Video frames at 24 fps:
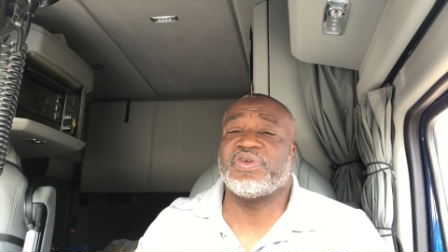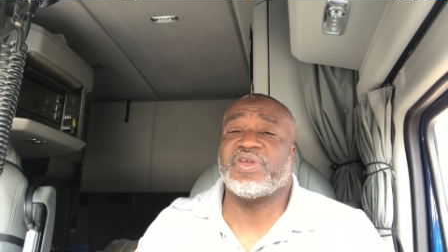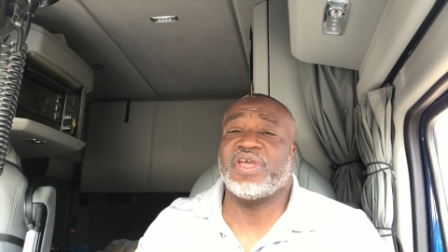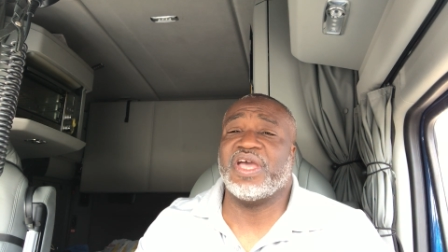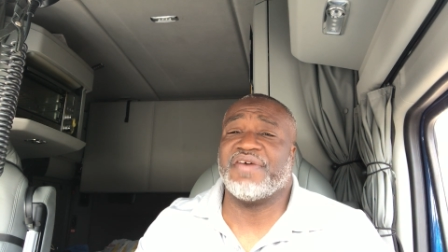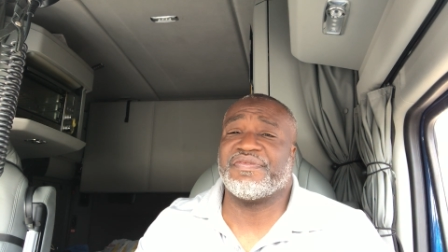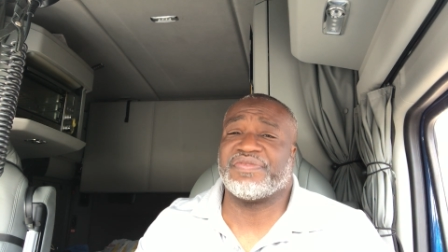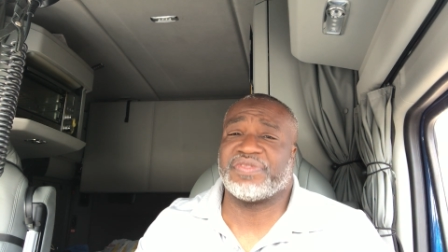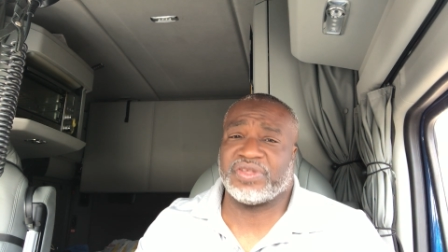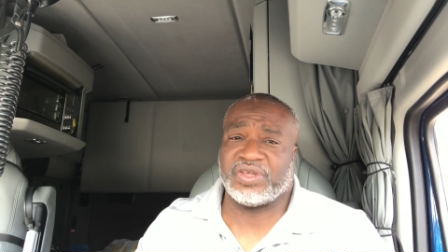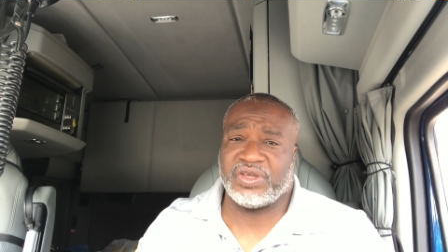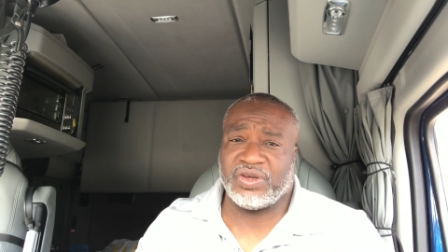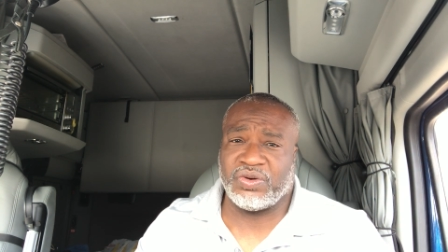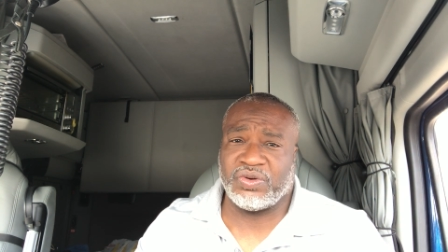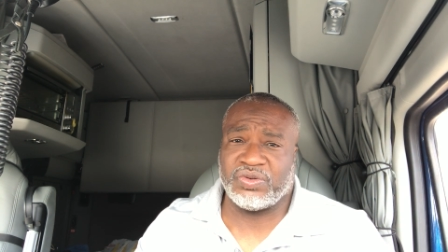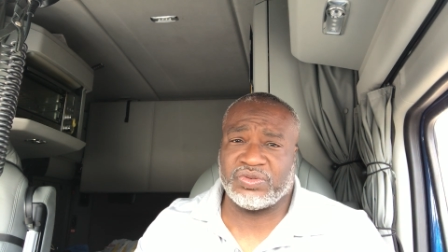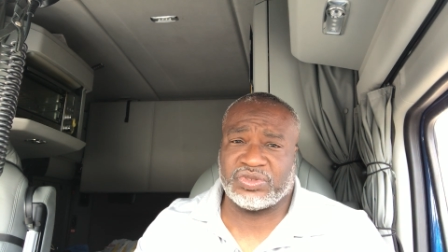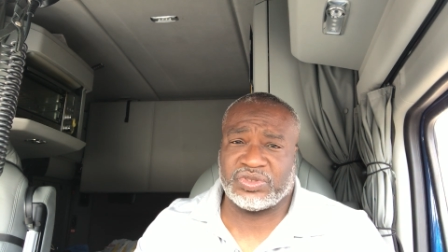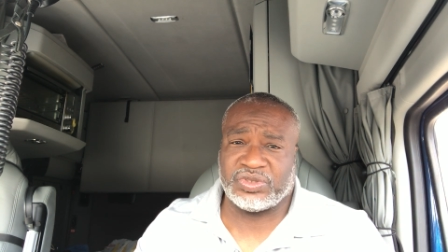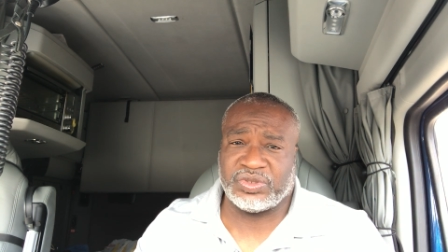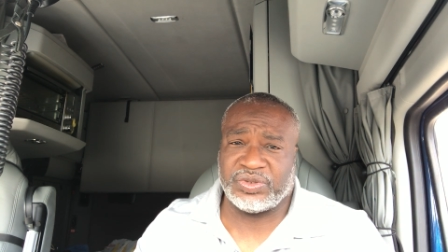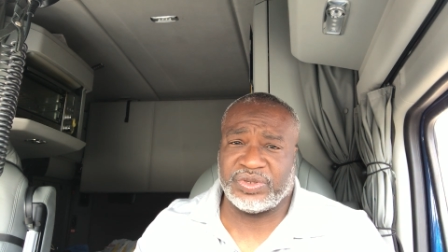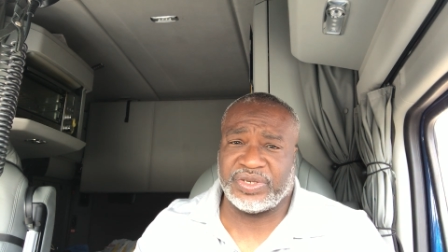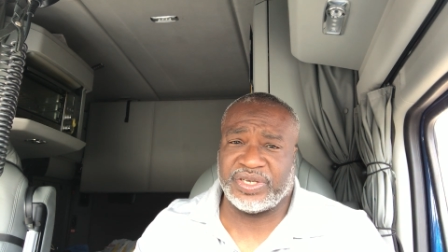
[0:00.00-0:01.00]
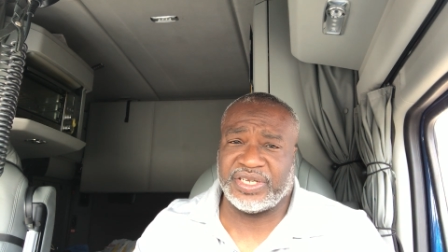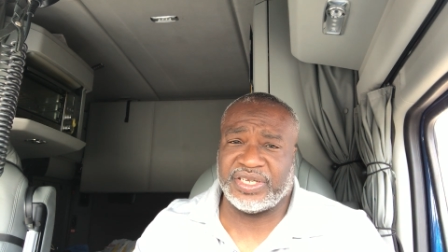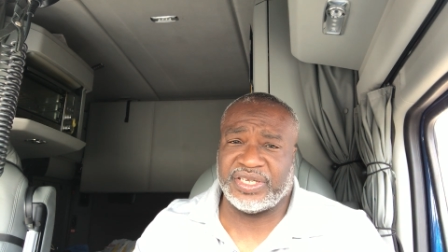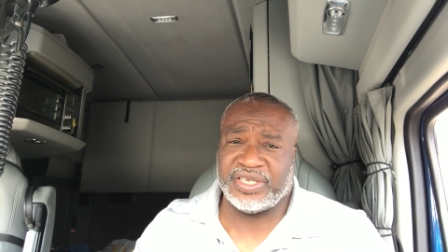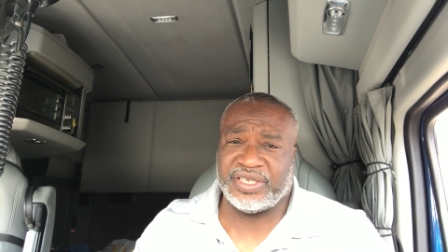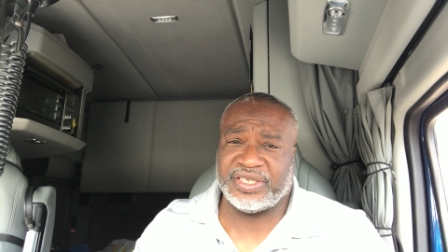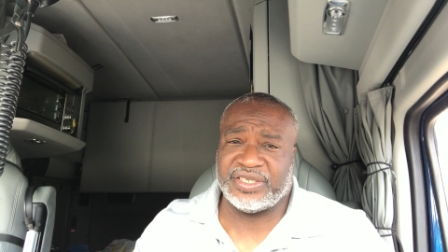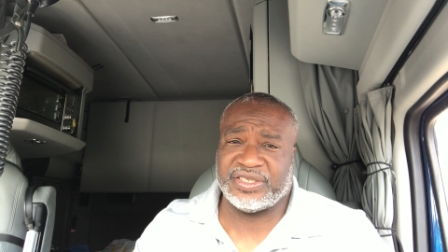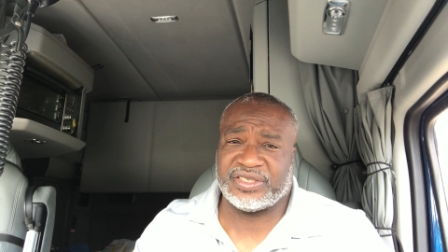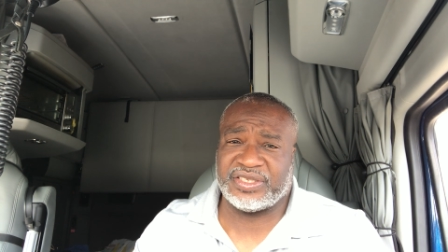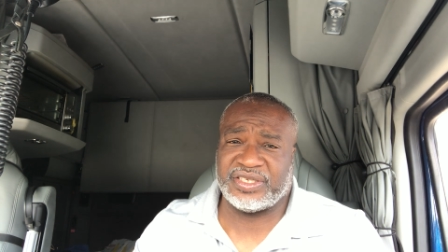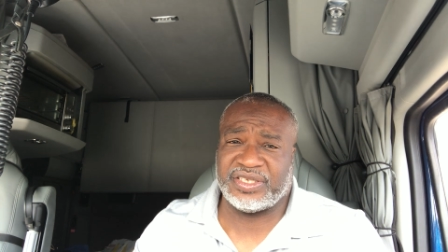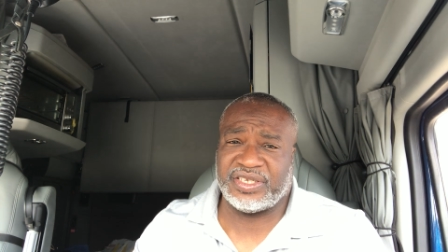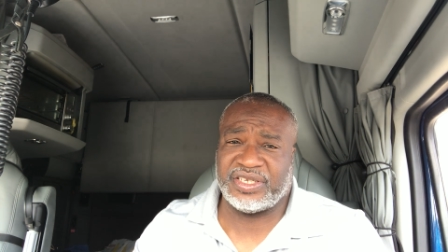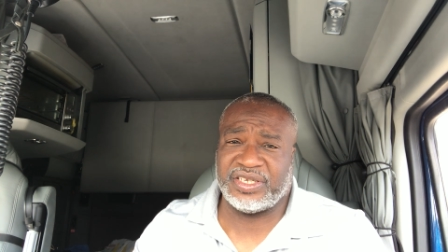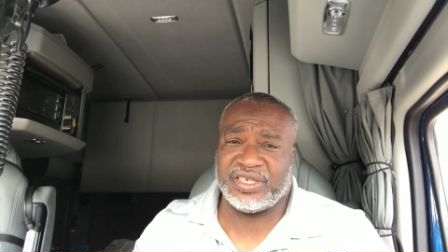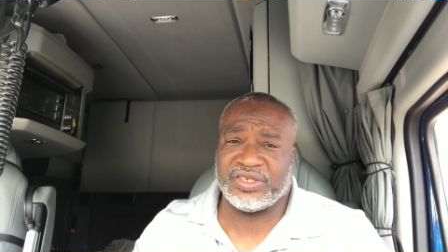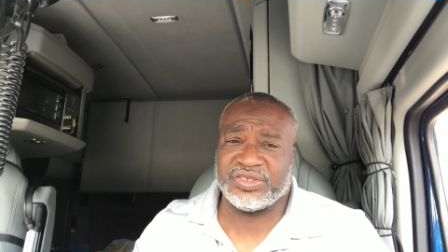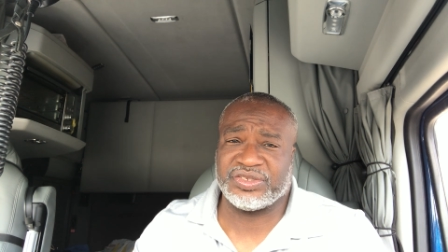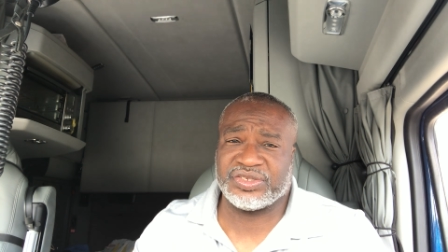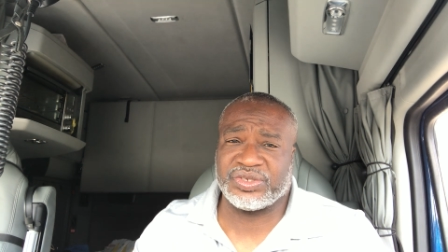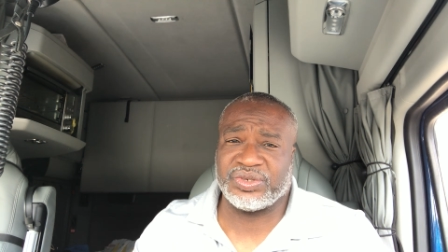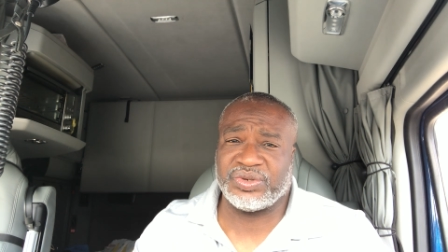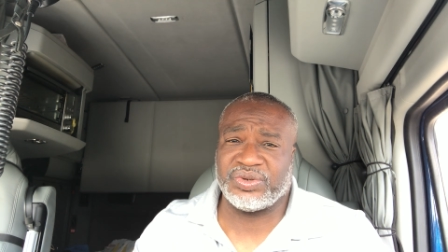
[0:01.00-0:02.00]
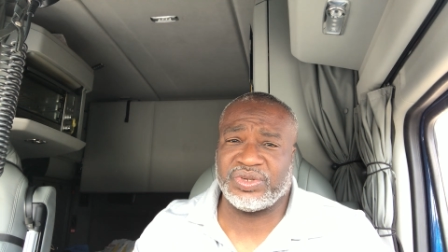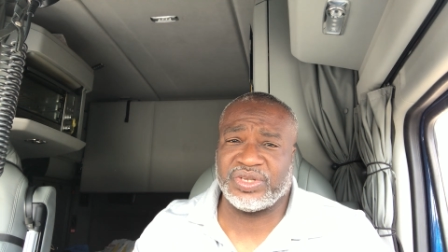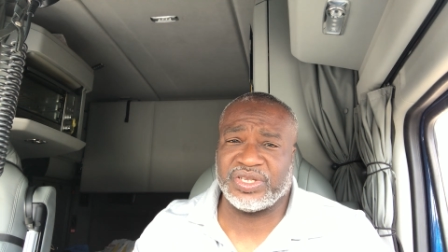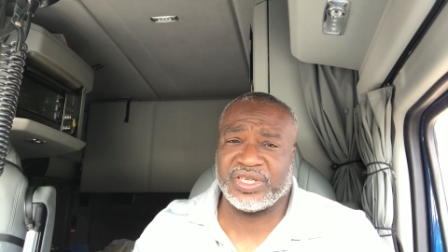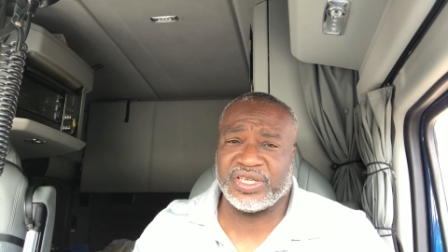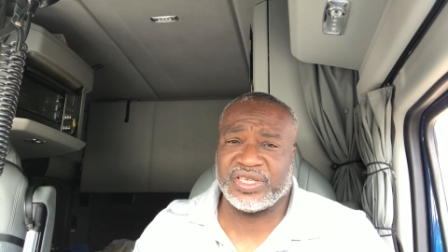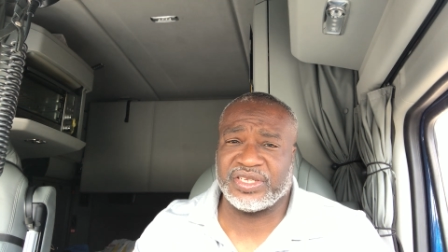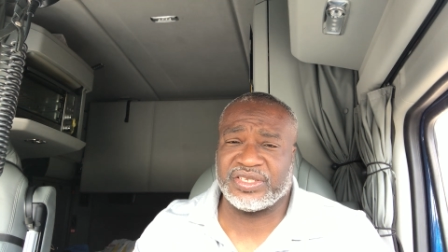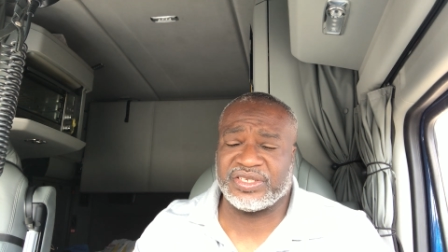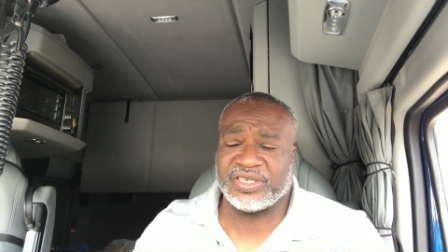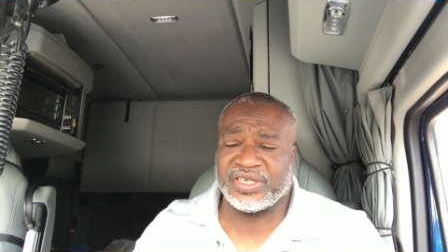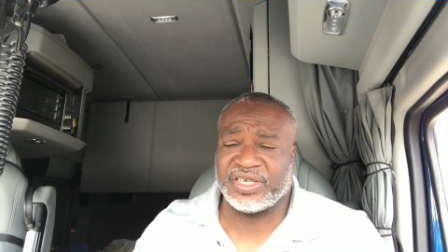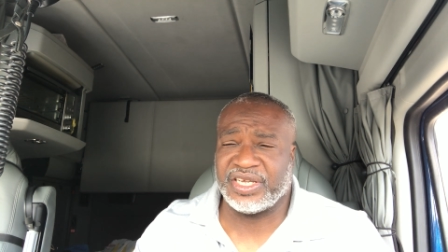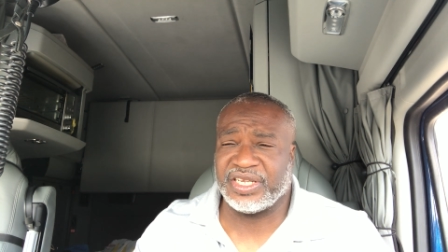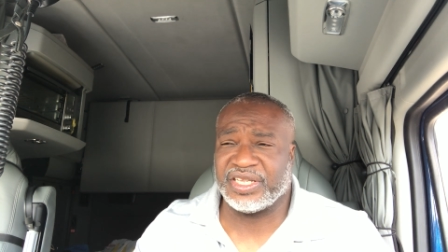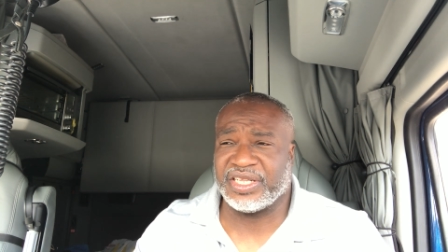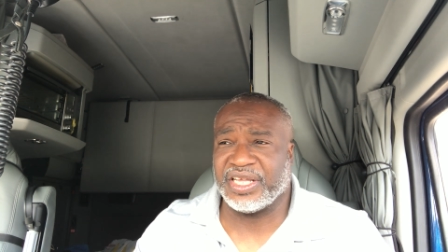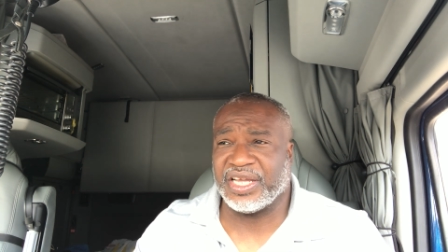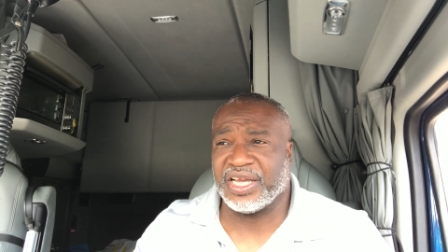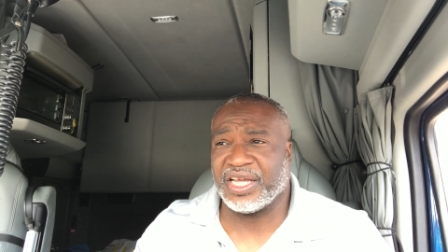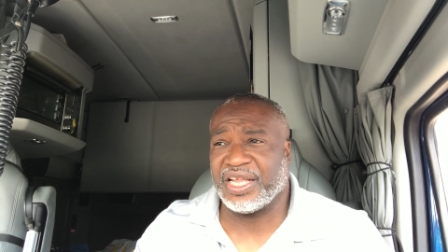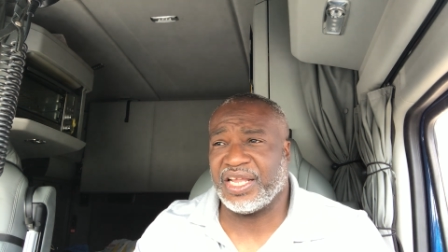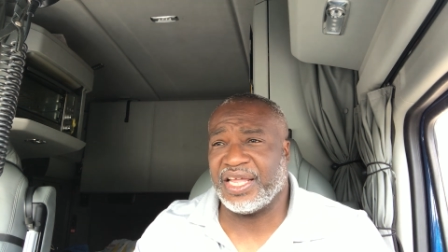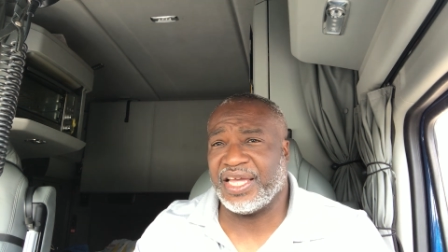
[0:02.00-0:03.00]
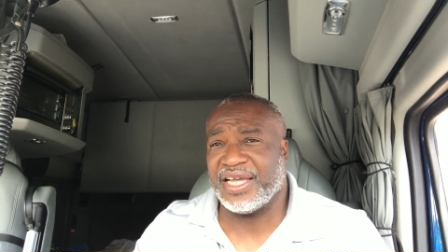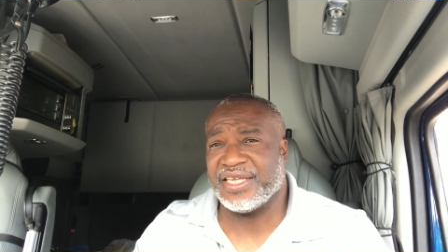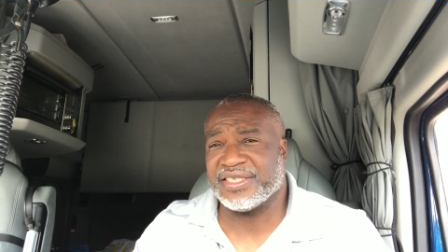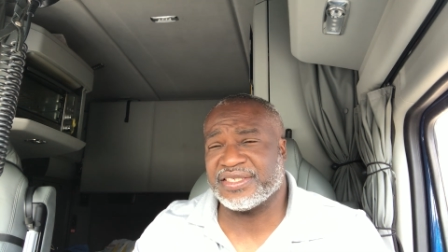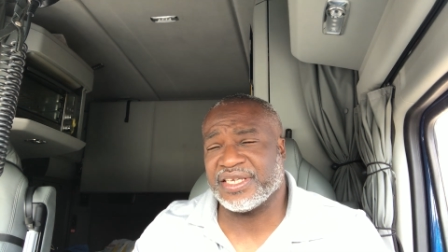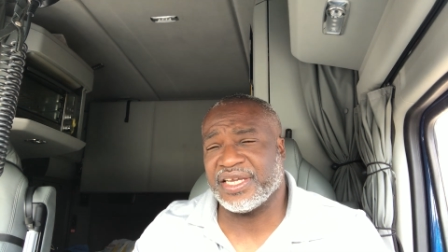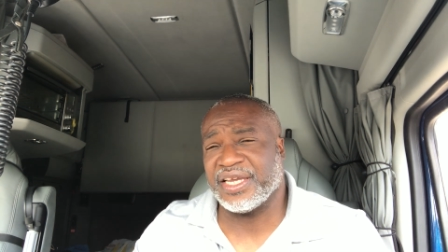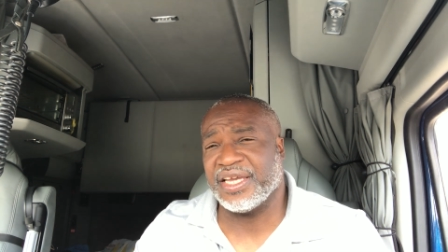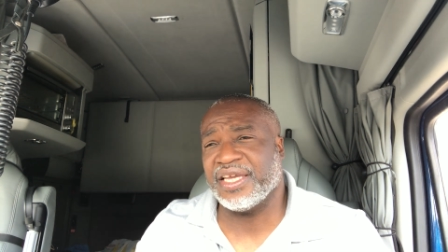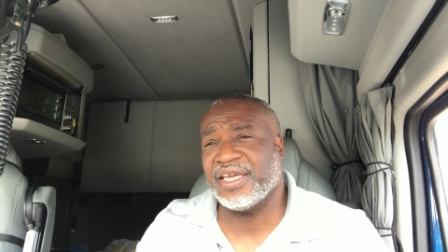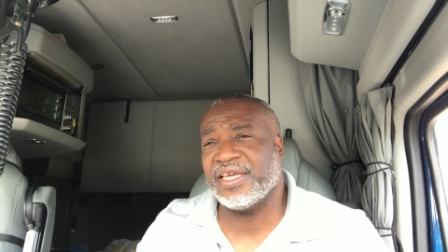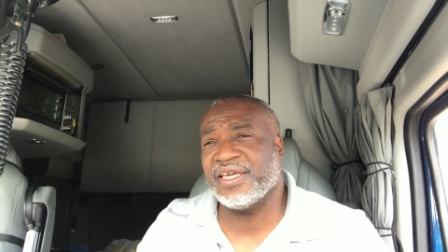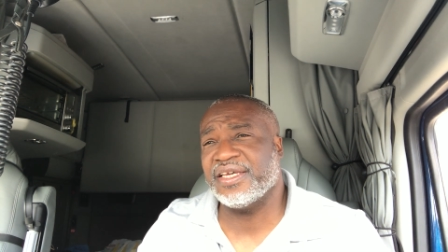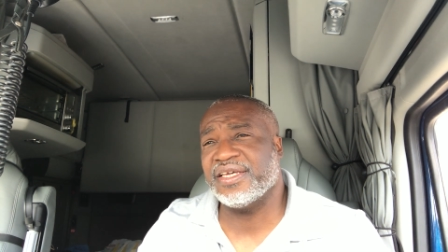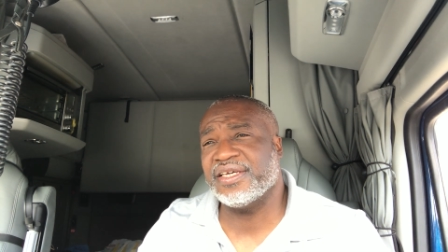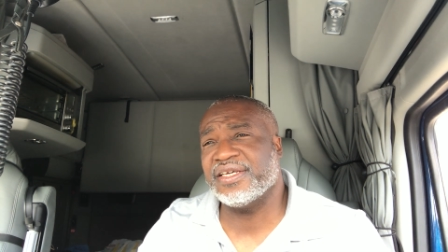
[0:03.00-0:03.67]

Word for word: you have to go to a CDL school to get that Class A,